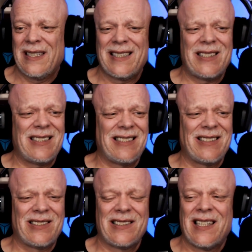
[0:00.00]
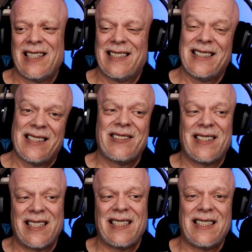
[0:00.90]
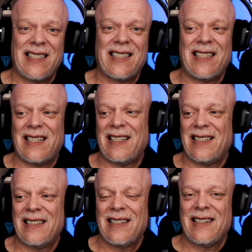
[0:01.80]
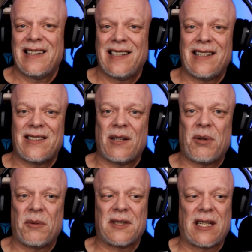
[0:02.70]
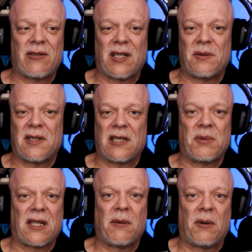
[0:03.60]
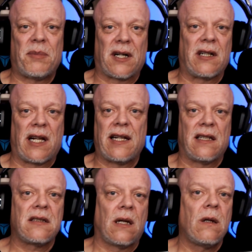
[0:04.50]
Ooh. Yeah, some people say Christmas has become a puckered anus.